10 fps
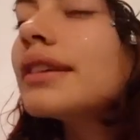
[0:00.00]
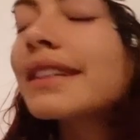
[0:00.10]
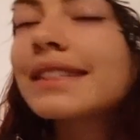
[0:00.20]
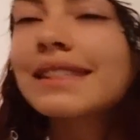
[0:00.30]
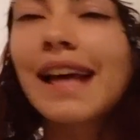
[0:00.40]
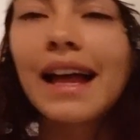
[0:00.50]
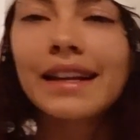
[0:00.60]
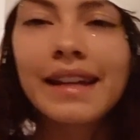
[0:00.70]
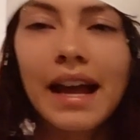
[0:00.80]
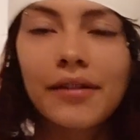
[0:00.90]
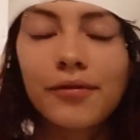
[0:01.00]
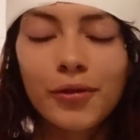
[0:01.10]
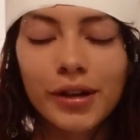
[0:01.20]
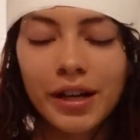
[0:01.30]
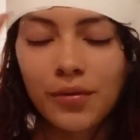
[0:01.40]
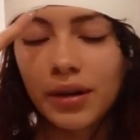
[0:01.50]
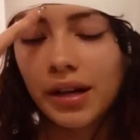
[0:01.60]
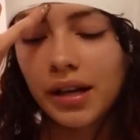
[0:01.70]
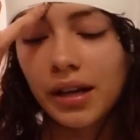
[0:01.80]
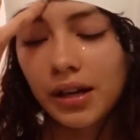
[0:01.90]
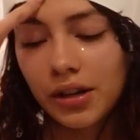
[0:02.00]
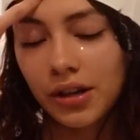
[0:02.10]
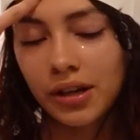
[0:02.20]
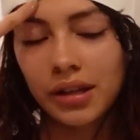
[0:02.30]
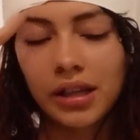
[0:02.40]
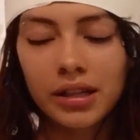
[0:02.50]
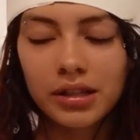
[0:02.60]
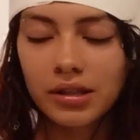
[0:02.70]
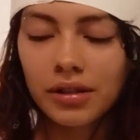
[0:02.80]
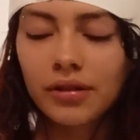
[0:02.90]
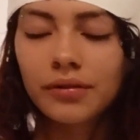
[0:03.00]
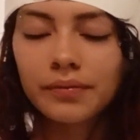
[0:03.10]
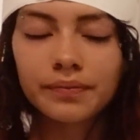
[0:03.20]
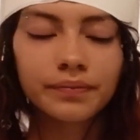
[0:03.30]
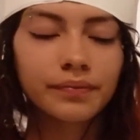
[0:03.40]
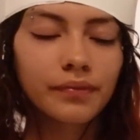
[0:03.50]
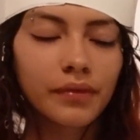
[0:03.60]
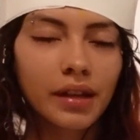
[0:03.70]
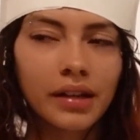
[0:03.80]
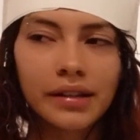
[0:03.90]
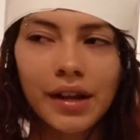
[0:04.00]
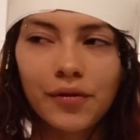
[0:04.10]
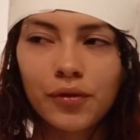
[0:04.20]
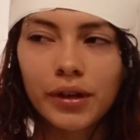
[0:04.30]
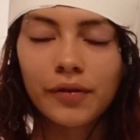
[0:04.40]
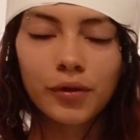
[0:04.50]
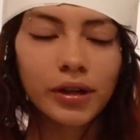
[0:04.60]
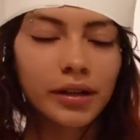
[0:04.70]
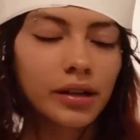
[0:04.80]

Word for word: It's 9.41 currently, so 9.44.